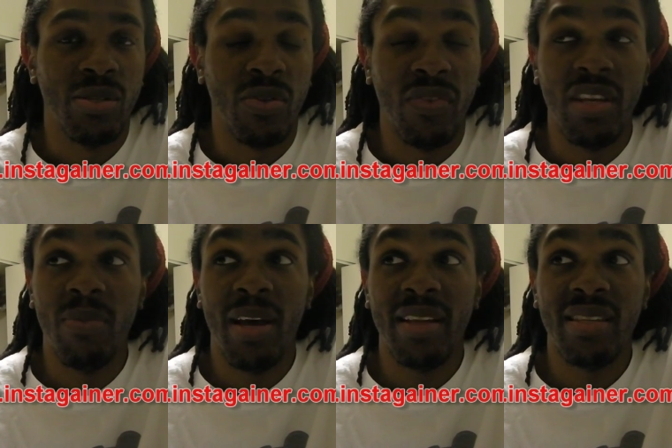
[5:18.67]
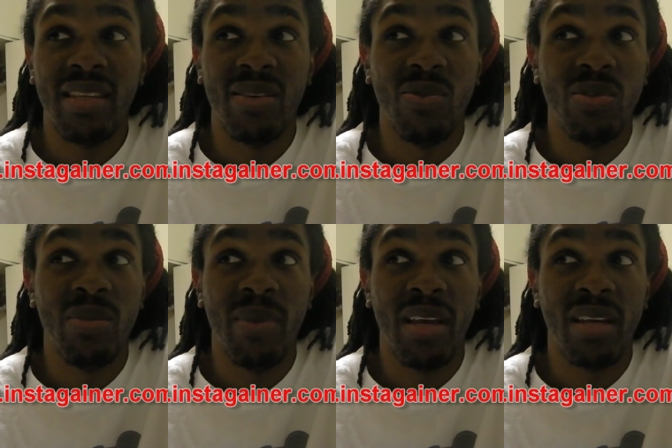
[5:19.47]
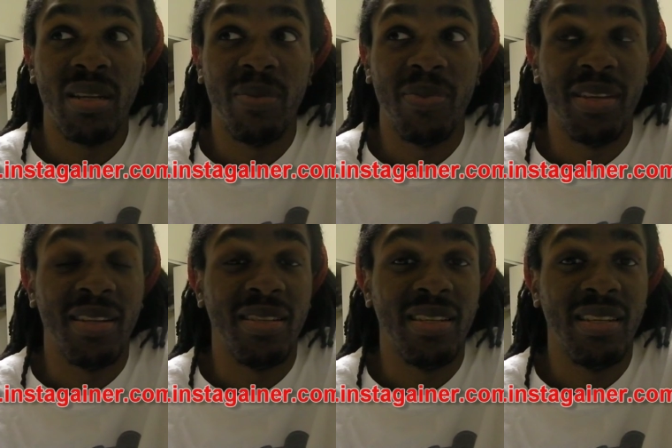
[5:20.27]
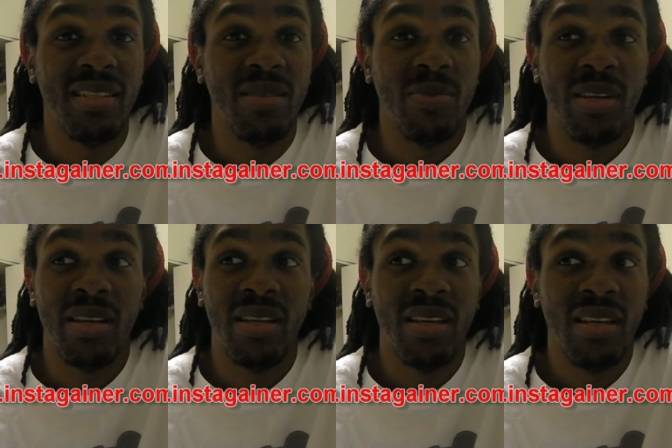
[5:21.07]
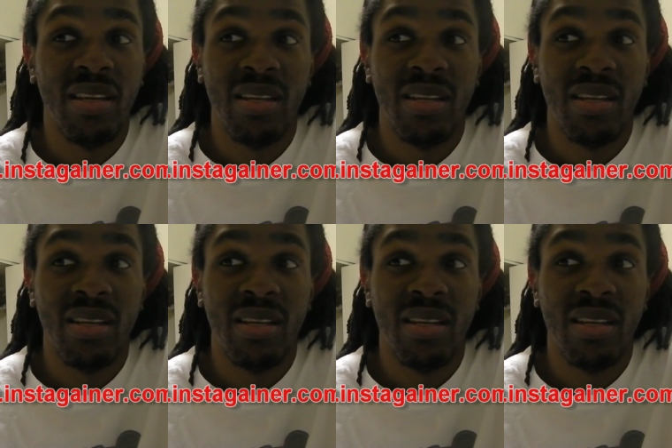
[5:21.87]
So if anybody think Gucci Mane gonna beat a Jeezy man,